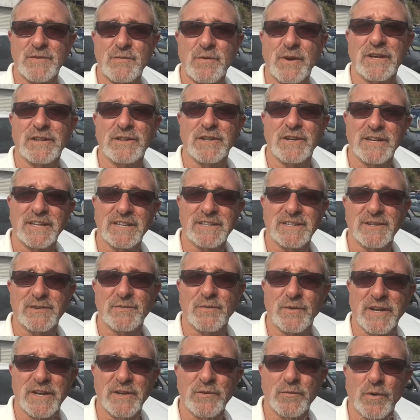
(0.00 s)
a quick look at the
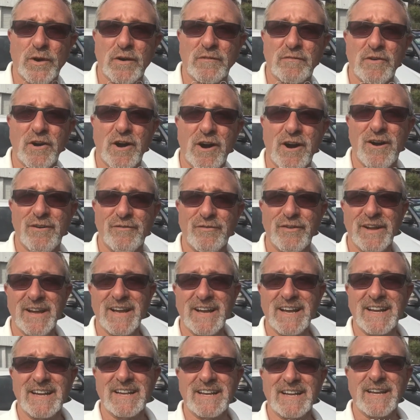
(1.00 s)
2012 Golf.
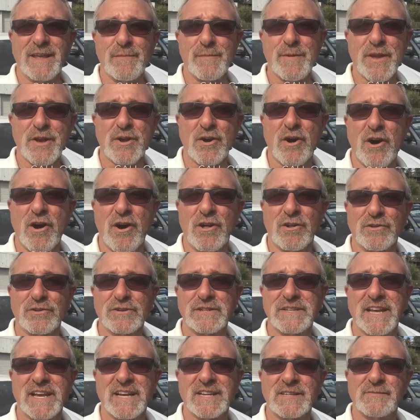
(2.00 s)
Give me a call
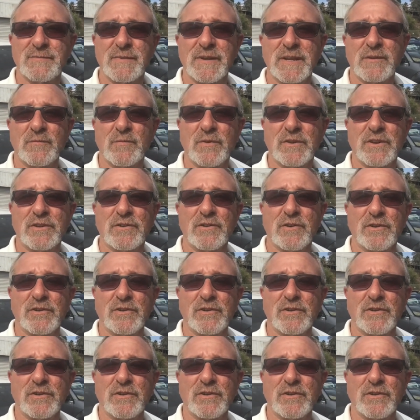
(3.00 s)
or text me when you